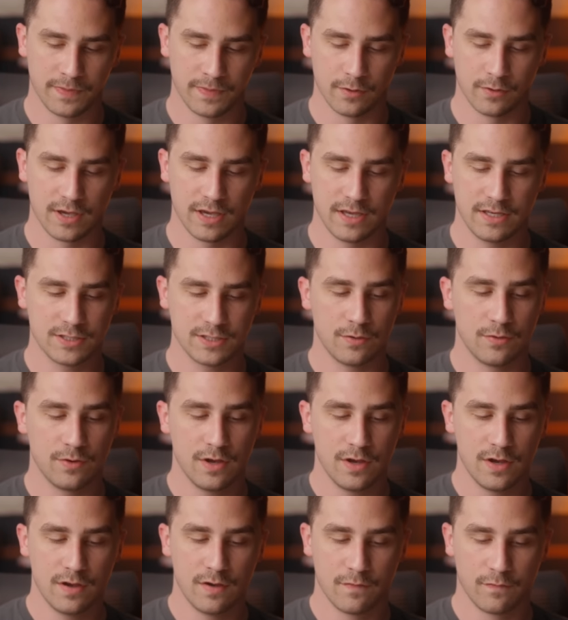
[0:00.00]
Okay, so
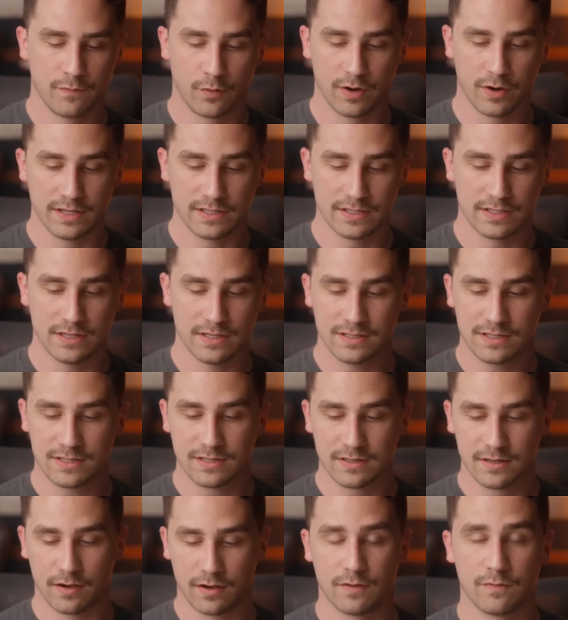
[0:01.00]
for
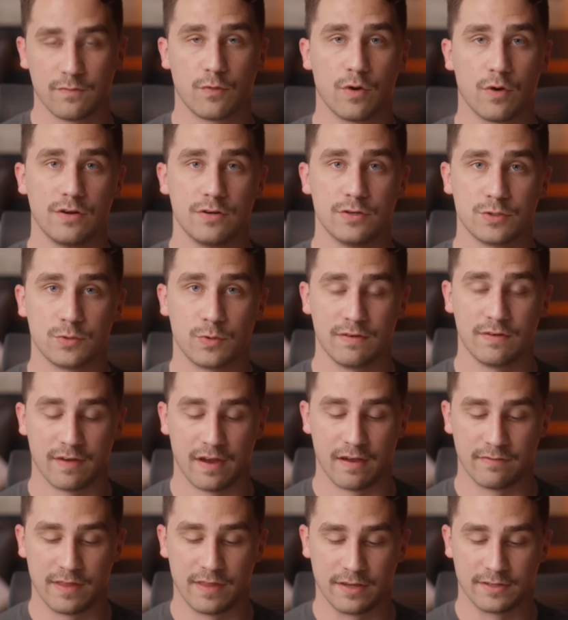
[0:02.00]
instance, on a
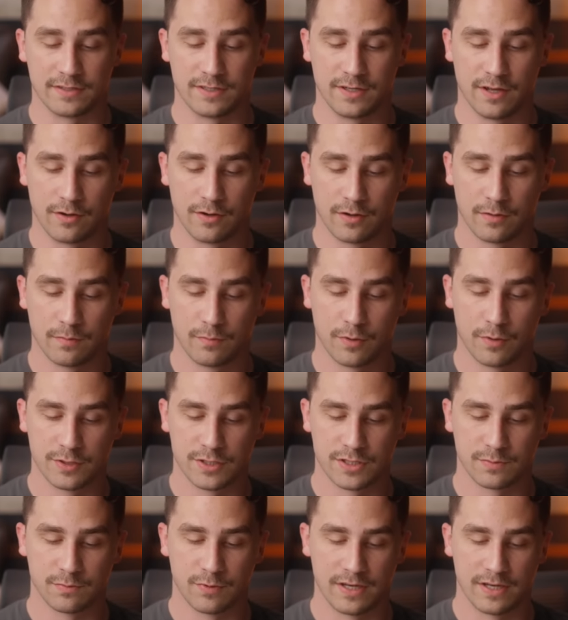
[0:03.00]
$425,000
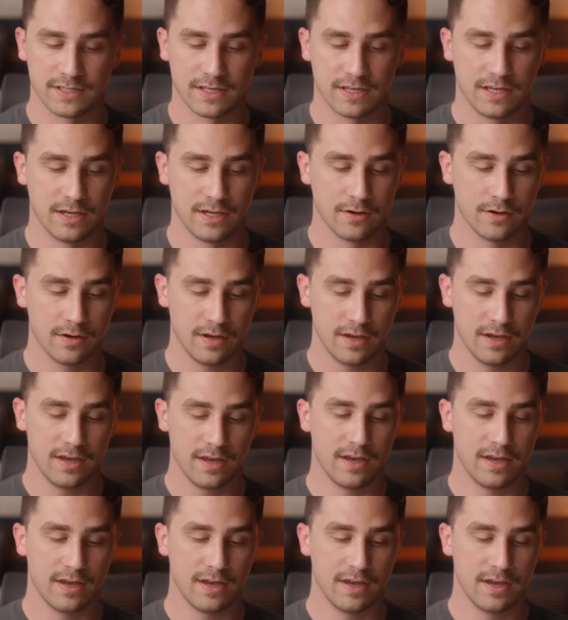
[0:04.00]
purchase price here,